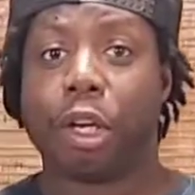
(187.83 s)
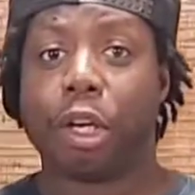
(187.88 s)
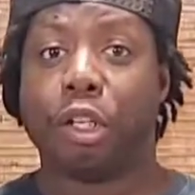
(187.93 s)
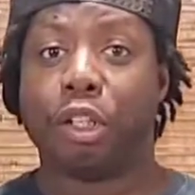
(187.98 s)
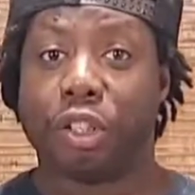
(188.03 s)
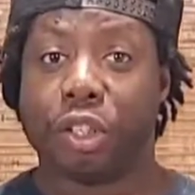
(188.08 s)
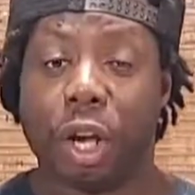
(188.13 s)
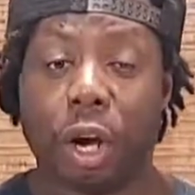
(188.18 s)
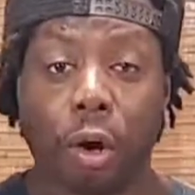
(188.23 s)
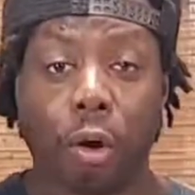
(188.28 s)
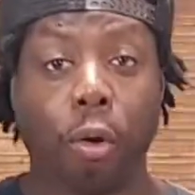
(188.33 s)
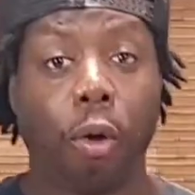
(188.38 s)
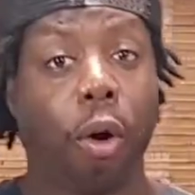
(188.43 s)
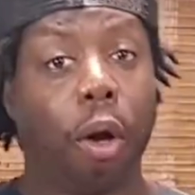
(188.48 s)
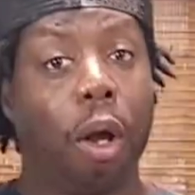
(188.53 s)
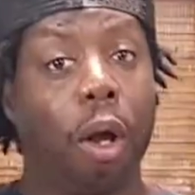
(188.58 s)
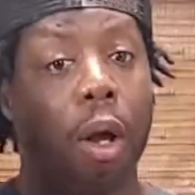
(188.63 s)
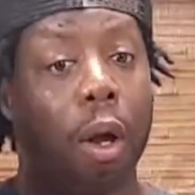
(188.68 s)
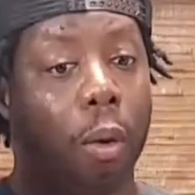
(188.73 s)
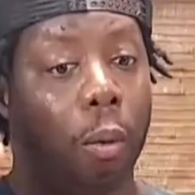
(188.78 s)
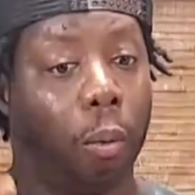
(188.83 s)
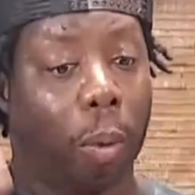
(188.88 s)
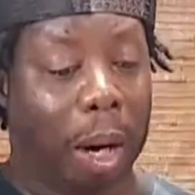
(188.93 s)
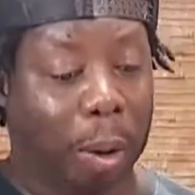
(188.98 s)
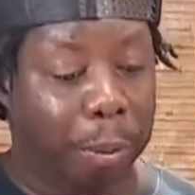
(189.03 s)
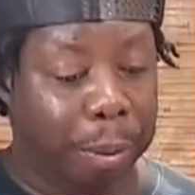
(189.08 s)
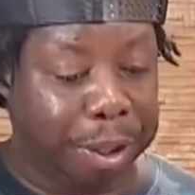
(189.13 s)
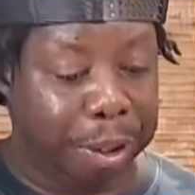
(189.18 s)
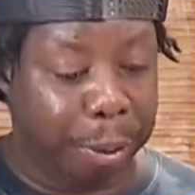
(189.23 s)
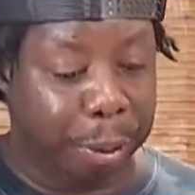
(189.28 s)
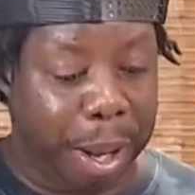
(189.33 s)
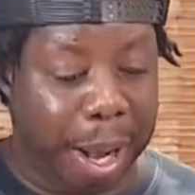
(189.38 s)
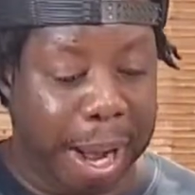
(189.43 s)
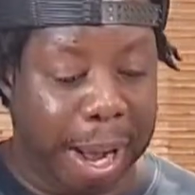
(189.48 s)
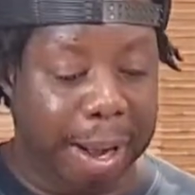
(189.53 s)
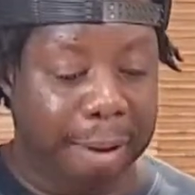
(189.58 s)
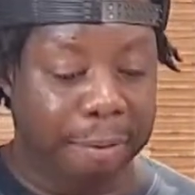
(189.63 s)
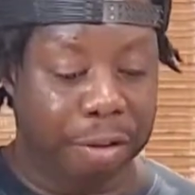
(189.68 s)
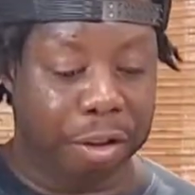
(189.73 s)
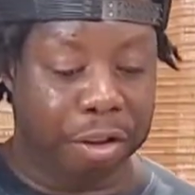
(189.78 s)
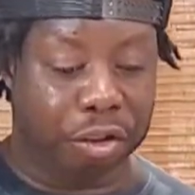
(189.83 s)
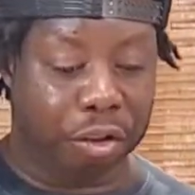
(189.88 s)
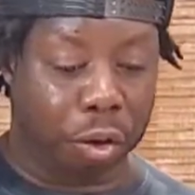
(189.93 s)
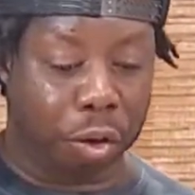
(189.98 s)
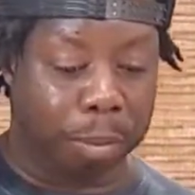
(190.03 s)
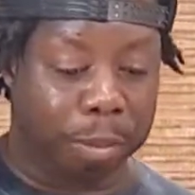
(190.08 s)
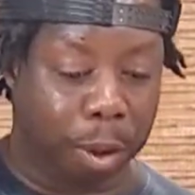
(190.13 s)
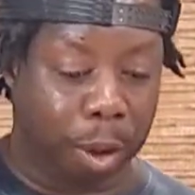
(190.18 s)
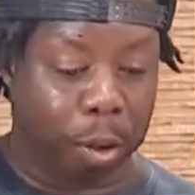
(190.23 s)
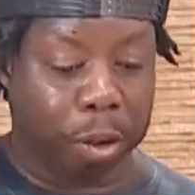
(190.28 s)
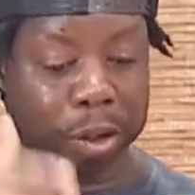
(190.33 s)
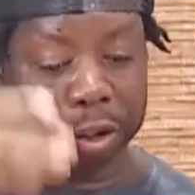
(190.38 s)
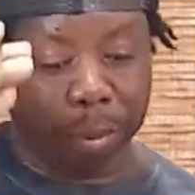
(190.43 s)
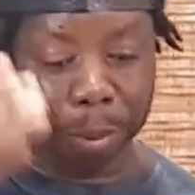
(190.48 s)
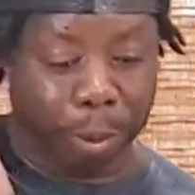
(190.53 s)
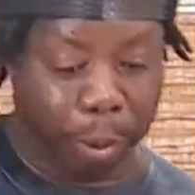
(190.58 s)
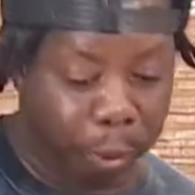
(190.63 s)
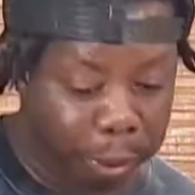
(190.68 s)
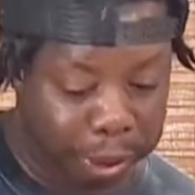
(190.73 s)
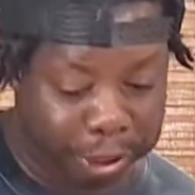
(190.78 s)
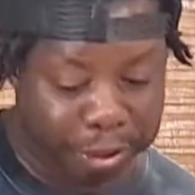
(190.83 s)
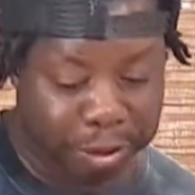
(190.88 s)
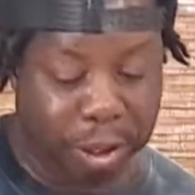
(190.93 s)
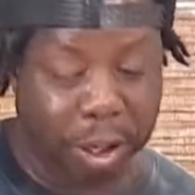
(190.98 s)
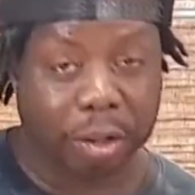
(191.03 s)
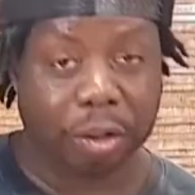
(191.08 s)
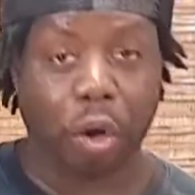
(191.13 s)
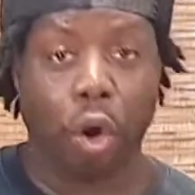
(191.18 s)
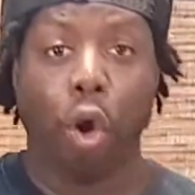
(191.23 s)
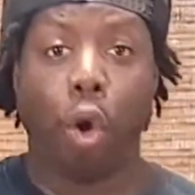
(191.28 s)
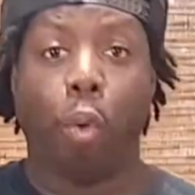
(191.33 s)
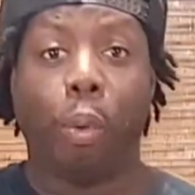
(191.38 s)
So, while we do have the store-bought Chipotle sauce,